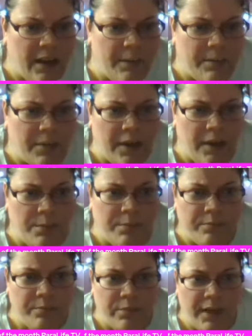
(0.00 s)
I
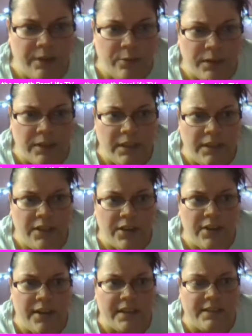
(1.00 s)
like really
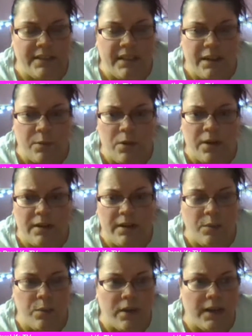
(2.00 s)
curious. Like I want
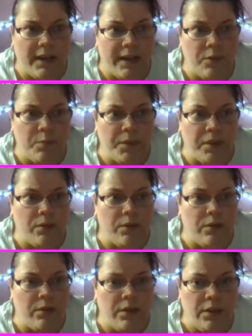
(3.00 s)
to help
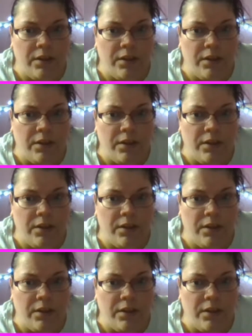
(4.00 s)
you.